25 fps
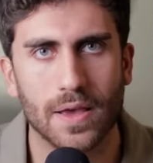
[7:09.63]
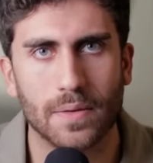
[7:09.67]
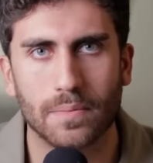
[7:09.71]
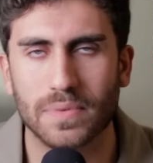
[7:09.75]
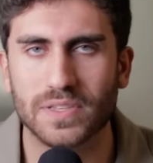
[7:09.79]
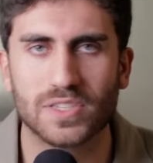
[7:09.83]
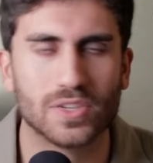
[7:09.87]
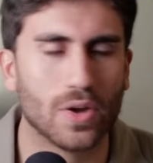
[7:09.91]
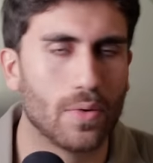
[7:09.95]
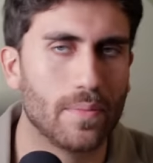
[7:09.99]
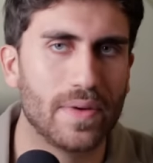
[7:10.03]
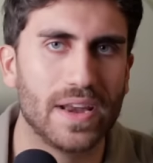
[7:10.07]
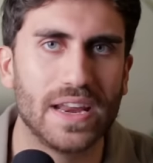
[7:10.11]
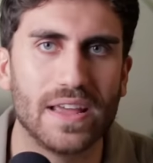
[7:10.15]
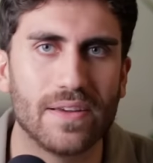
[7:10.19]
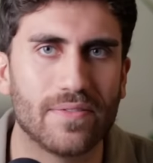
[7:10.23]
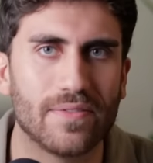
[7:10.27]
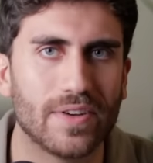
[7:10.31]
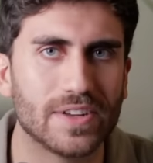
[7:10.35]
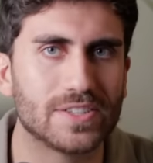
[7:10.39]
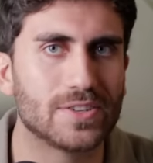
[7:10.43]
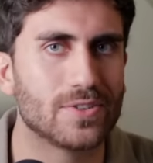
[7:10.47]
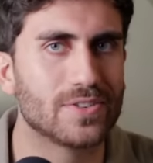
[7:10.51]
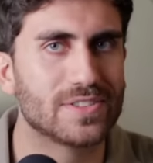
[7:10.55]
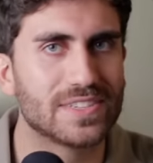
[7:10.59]
But so many of
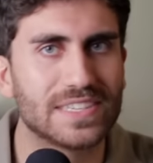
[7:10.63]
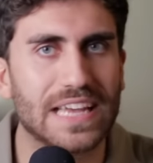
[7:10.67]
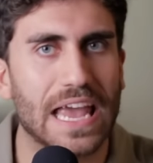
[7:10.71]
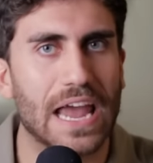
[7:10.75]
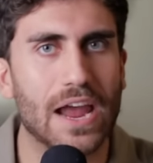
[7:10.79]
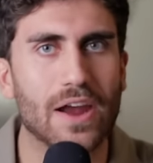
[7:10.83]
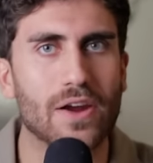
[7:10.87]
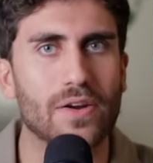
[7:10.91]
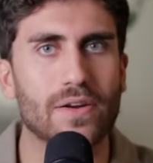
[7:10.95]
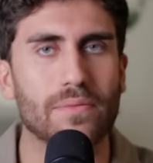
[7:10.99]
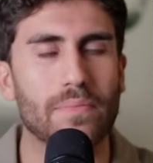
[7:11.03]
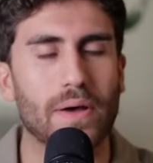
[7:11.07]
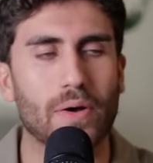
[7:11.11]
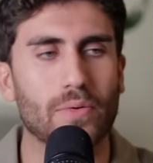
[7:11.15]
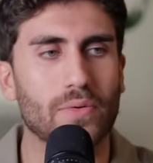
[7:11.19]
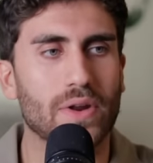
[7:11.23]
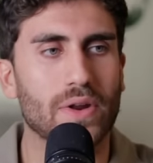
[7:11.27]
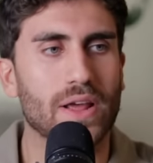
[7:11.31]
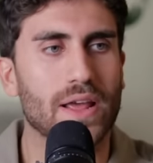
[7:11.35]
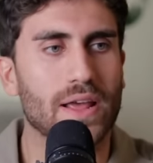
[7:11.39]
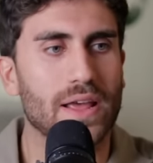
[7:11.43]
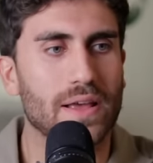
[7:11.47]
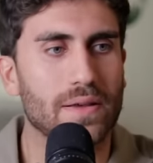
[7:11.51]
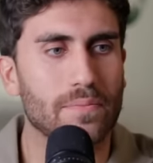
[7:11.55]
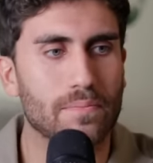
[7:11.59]
us are scared about
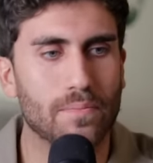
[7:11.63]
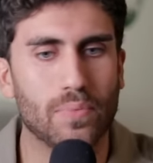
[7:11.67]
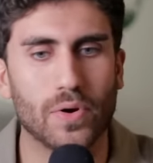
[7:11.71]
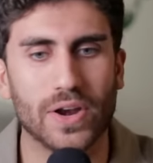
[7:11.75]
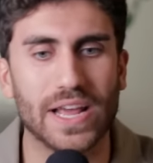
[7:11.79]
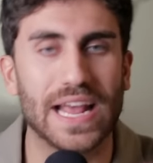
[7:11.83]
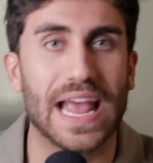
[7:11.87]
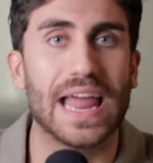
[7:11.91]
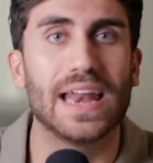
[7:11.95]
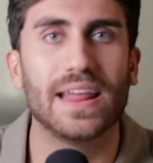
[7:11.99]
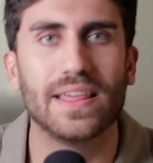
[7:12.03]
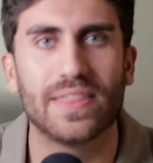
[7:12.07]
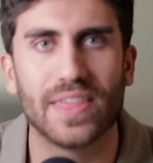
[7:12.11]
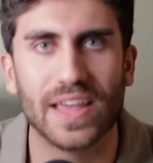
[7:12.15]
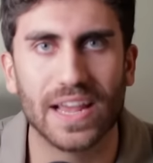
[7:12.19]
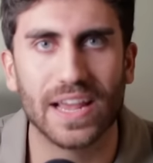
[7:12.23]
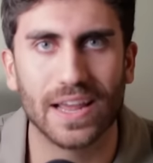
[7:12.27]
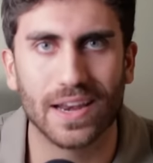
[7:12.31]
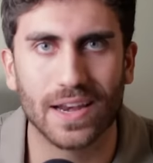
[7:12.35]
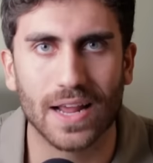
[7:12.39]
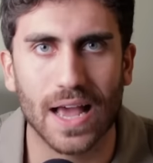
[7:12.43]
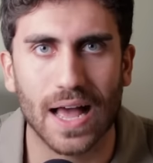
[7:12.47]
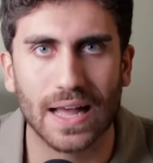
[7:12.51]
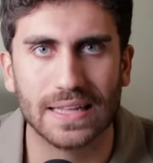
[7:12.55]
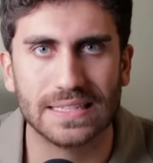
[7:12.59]
putting anything
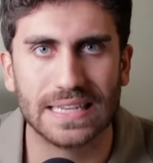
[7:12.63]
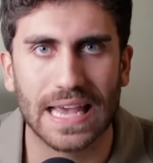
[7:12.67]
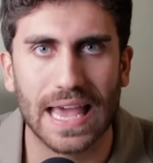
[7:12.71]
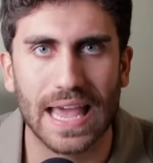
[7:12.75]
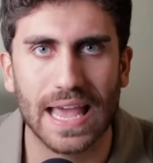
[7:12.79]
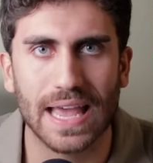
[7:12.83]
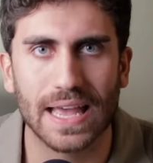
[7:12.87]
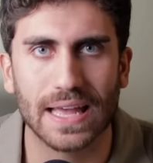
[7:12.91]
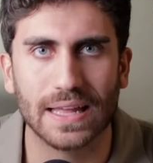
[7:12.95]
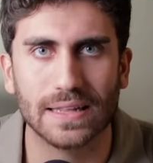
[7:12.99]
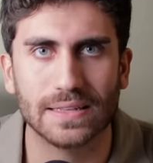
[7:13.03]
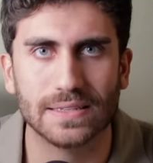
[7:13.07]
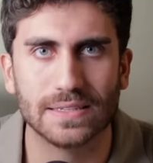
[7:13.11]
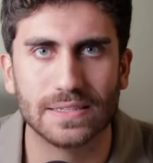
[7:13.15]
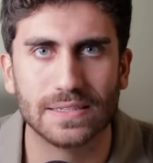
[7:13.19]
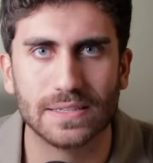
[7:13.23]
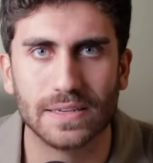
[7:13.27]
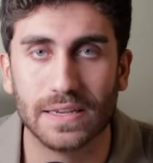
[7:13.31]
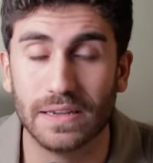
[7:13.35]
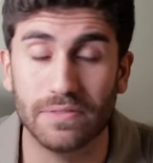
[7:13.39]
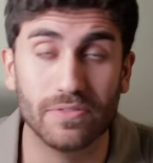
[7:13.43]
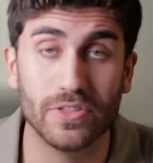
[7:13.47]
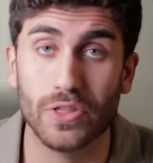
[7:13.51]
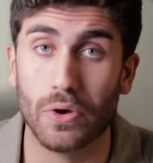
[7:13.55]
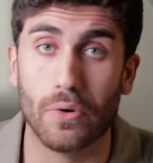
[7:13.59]
in God's hands,
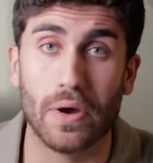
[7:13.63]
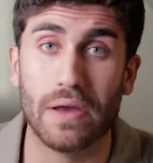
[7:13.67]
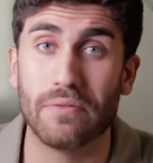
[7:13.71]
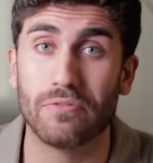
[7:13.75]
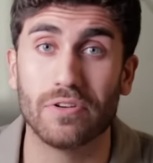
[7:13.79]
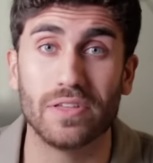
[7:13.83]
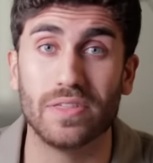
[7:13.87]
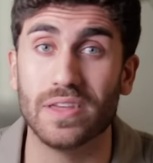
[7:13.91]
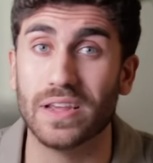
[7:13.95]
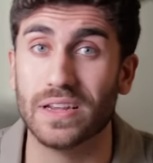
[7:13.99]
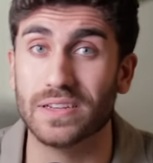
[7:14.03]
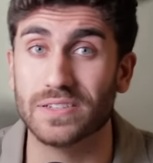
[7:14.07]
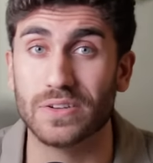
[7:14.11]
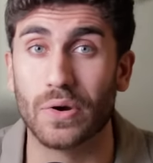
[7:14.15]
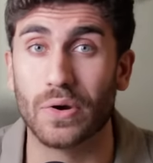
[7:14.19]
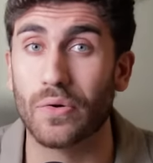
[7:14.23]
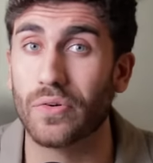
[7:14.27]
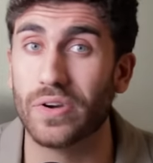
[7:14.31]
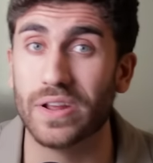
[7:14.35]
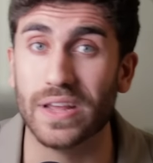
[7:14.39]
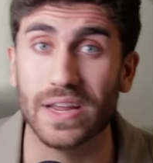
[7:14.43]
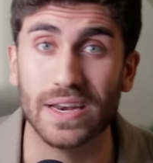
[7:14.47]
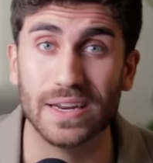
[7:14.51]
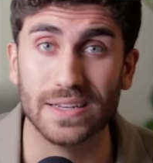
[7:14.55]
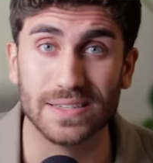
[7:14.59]
even though everything is
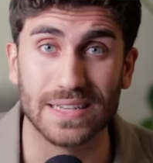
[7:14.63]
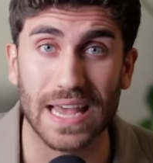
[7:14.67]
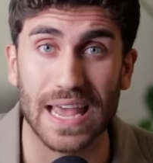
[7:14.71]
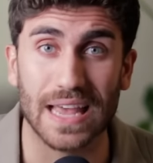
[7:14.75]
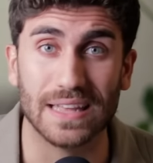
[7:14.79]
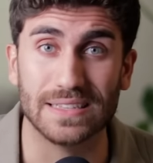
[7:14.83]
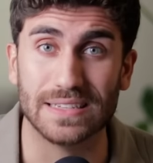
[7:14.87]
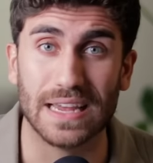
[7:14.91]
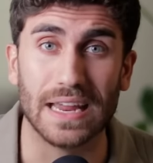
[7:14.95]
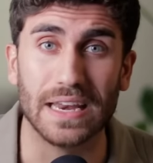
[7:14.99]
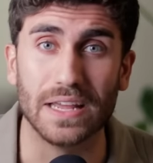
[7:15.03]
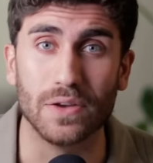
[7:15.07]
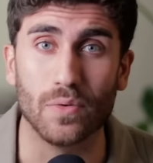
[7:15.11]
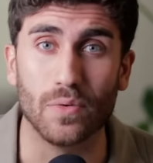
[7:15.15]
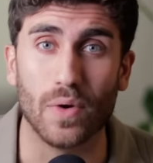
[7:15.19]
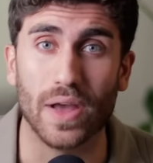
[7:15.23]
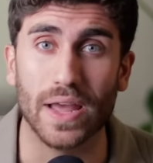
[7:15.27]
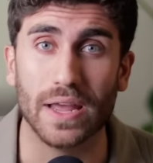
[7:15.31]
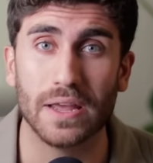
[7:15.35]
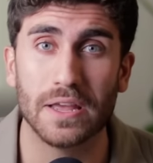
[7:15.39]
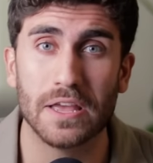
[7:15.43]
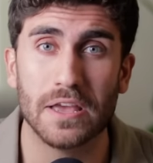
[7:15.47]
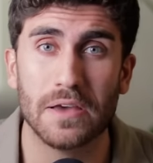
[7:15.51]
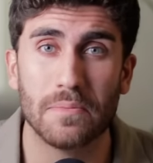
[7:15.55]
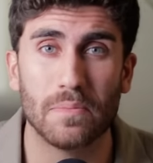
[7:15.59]
already in his hands anyway.